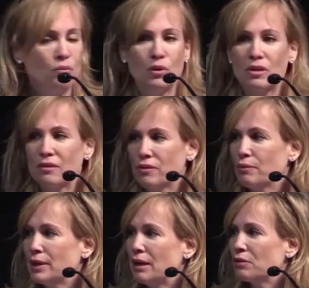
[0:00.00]
with
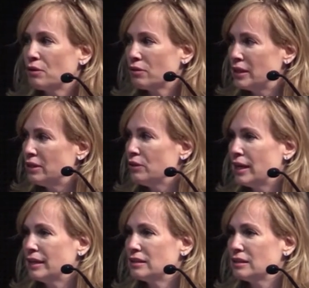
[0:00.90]
everyone out there on the
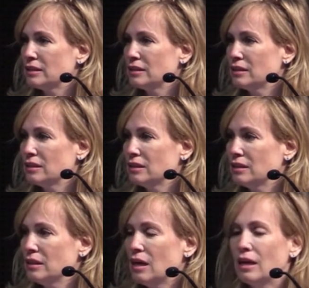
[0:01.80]
internet.
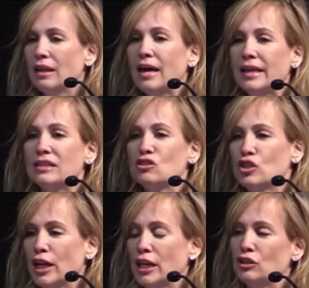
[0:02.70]
A lot has
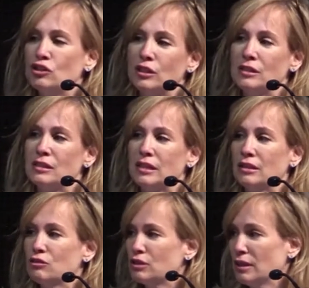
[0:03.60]
changed since the
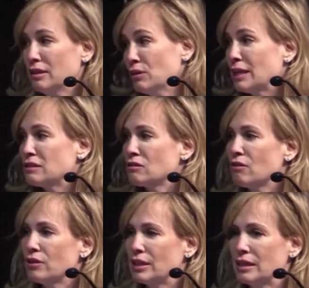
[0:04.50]
internet
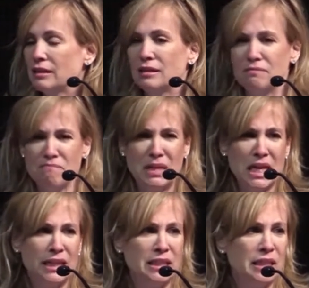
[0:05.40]
started in the
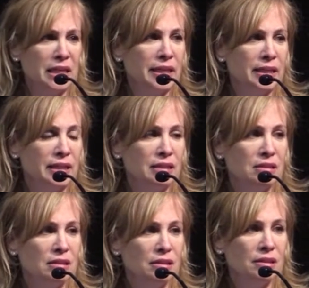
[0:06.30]

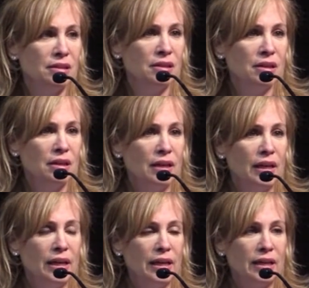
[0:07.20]
mid-1990s.
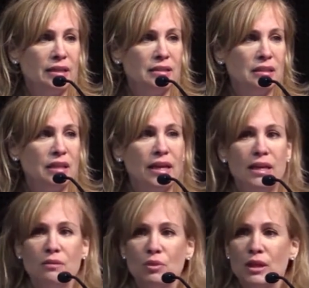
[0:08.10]
And
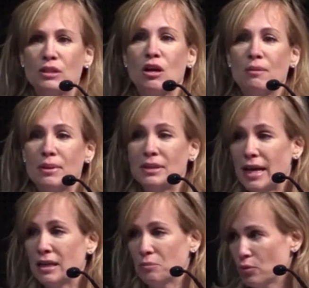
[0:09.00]
today we're going to talk about
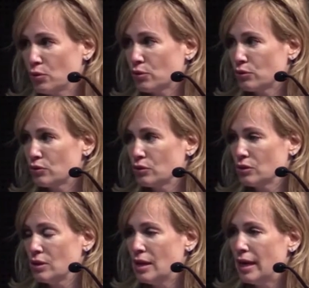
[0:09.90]
data brokers
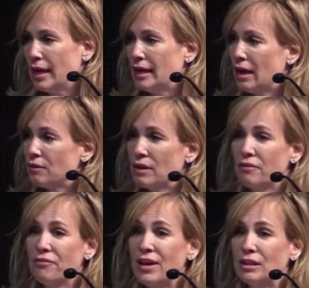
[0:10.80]
and how they
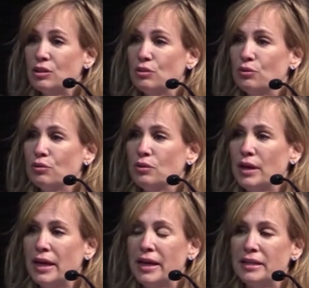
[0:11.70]
affect you.
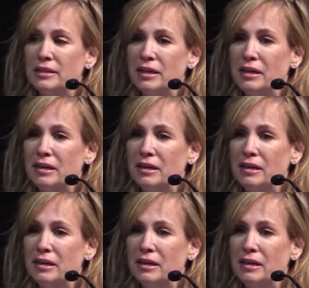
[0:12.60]
And